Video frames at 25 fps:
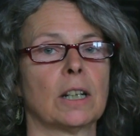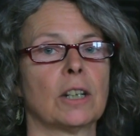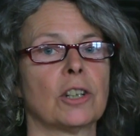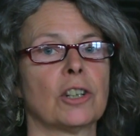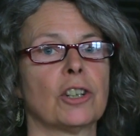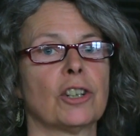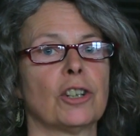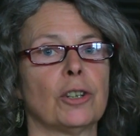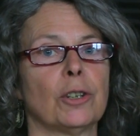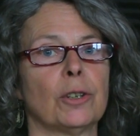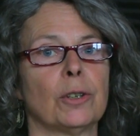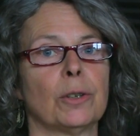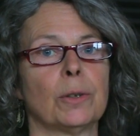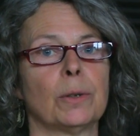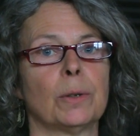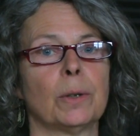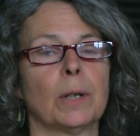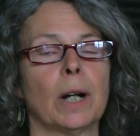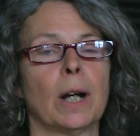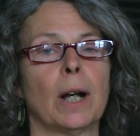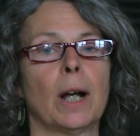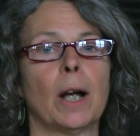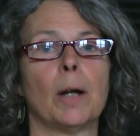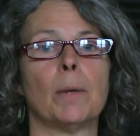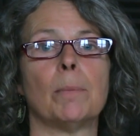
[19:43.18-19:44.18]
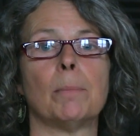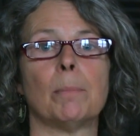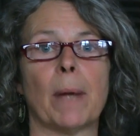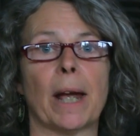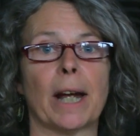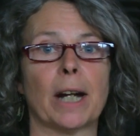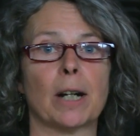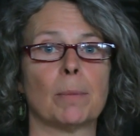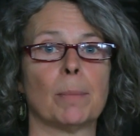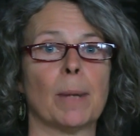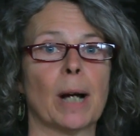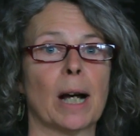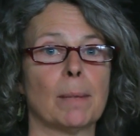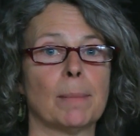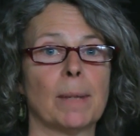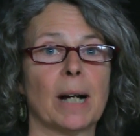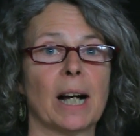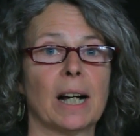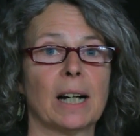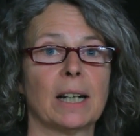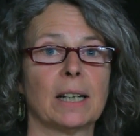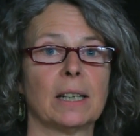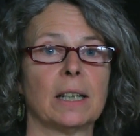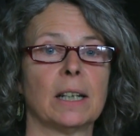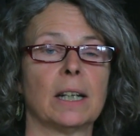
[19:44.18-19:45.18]
to Mayor
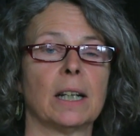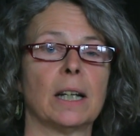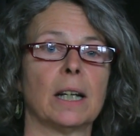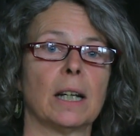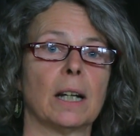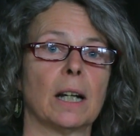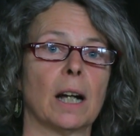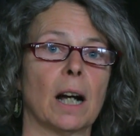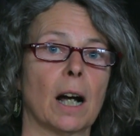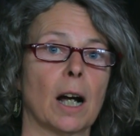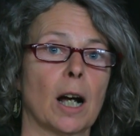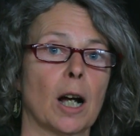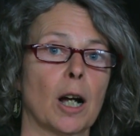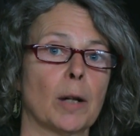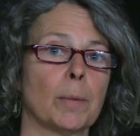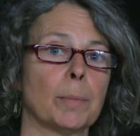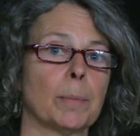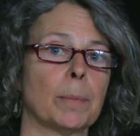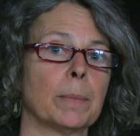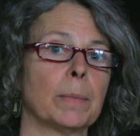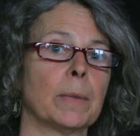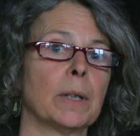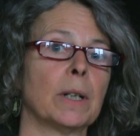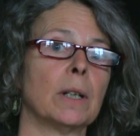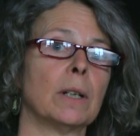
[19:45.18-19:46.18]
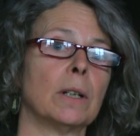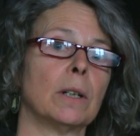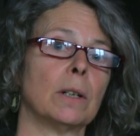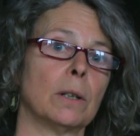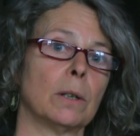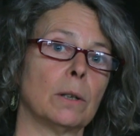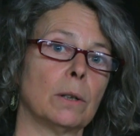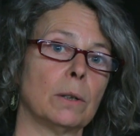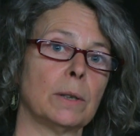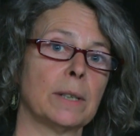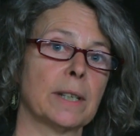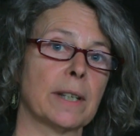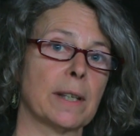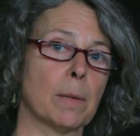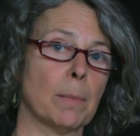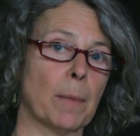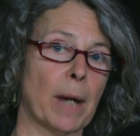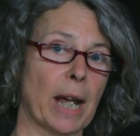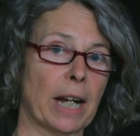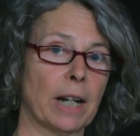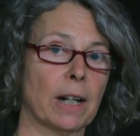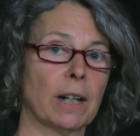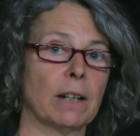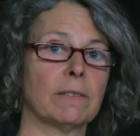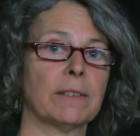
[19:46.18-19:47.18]
Baba, um, who is the
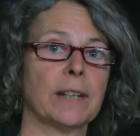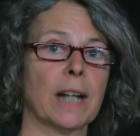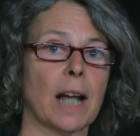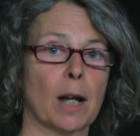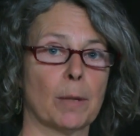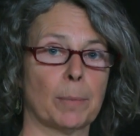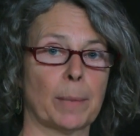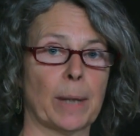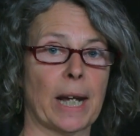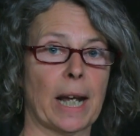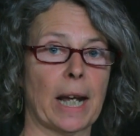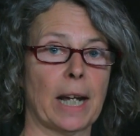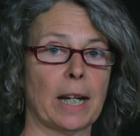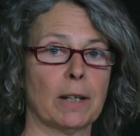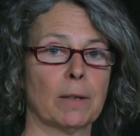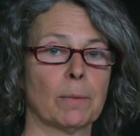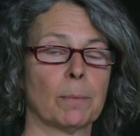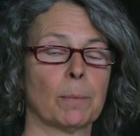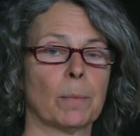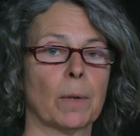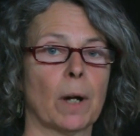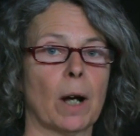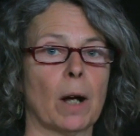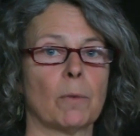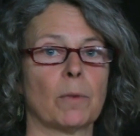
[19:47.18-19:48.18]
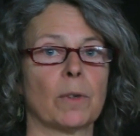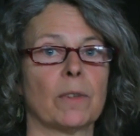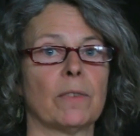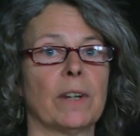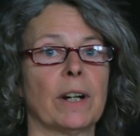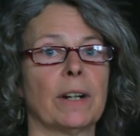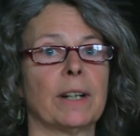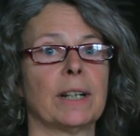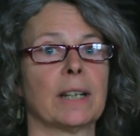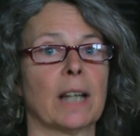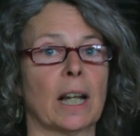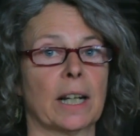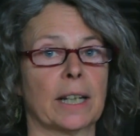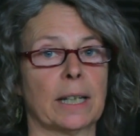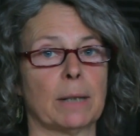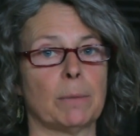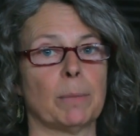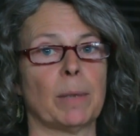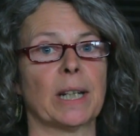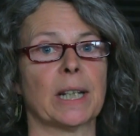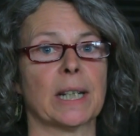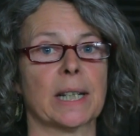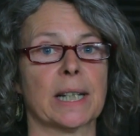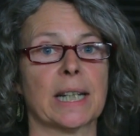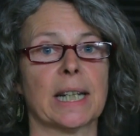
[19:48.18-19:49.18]
mayor of Namie. Uh, we're very lucky
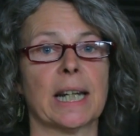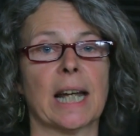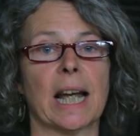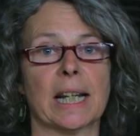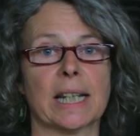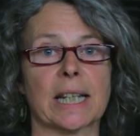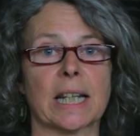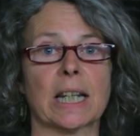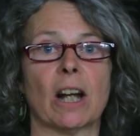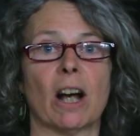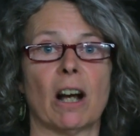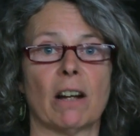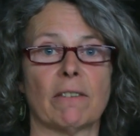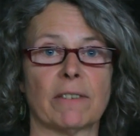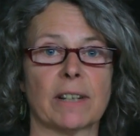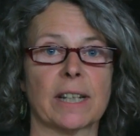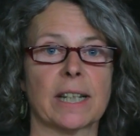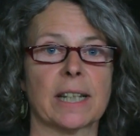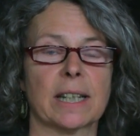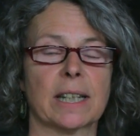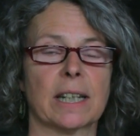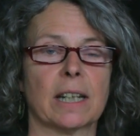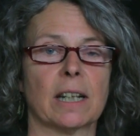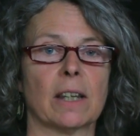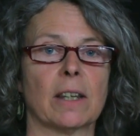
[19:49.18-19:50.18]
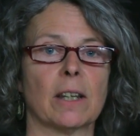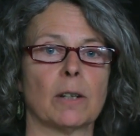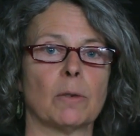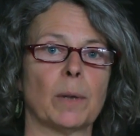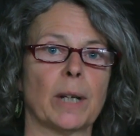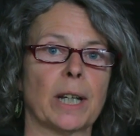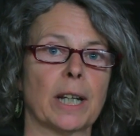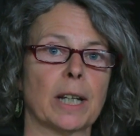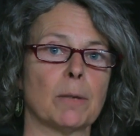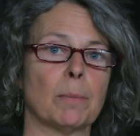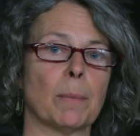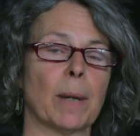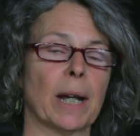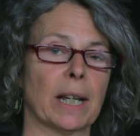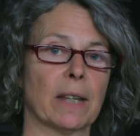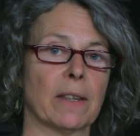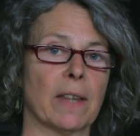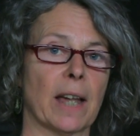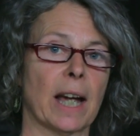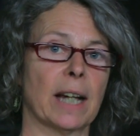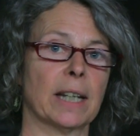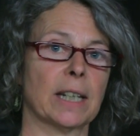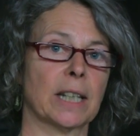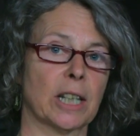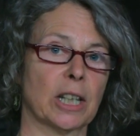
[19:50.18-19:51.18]
because he has an office still that we can mail
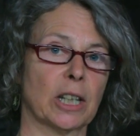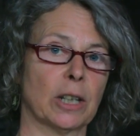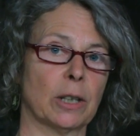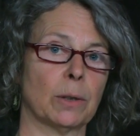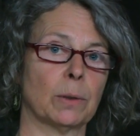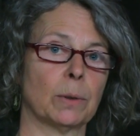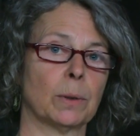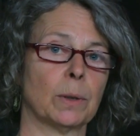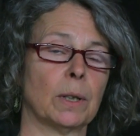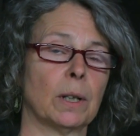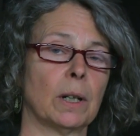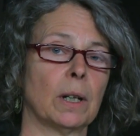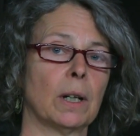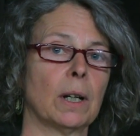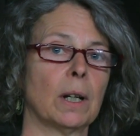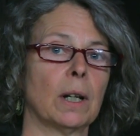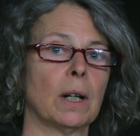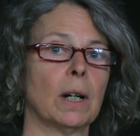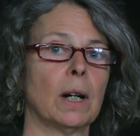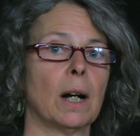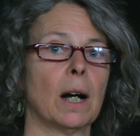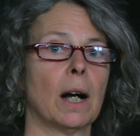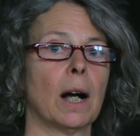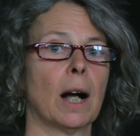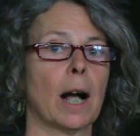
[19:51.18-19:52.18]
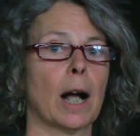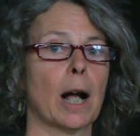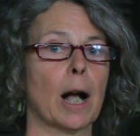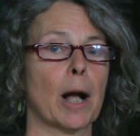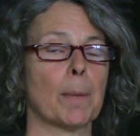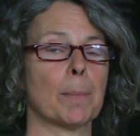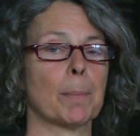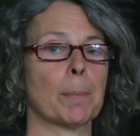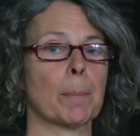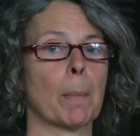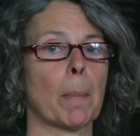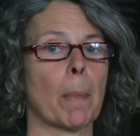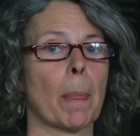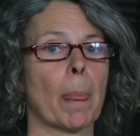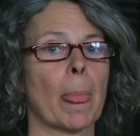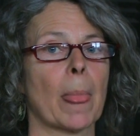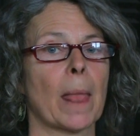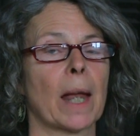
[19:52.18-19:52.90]
that to. Um,